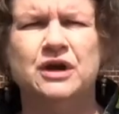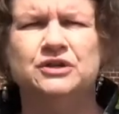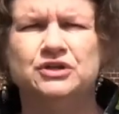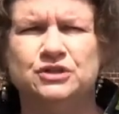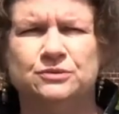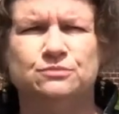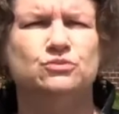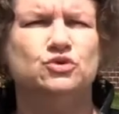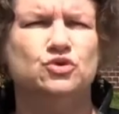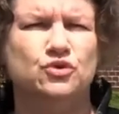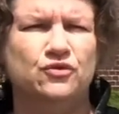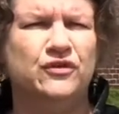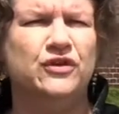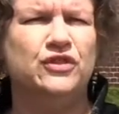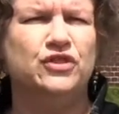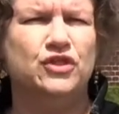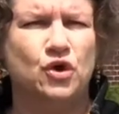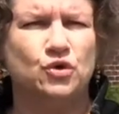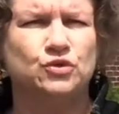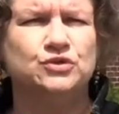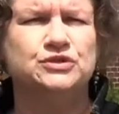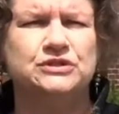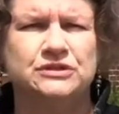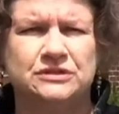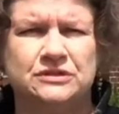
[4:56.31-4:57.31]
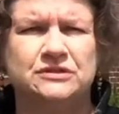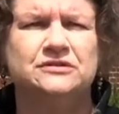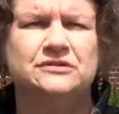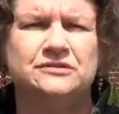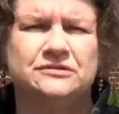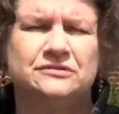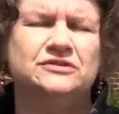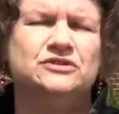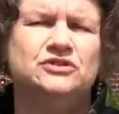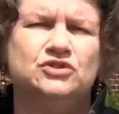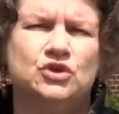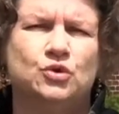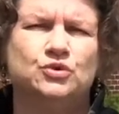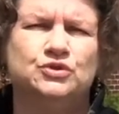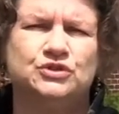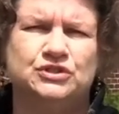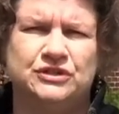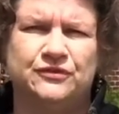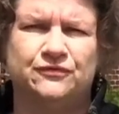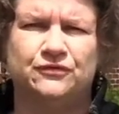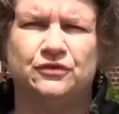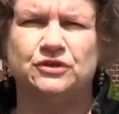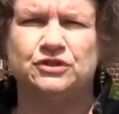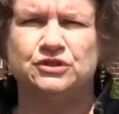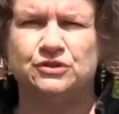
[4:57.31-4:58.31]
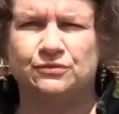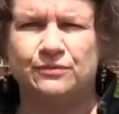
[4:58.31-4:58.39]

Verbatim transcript: to move in those those different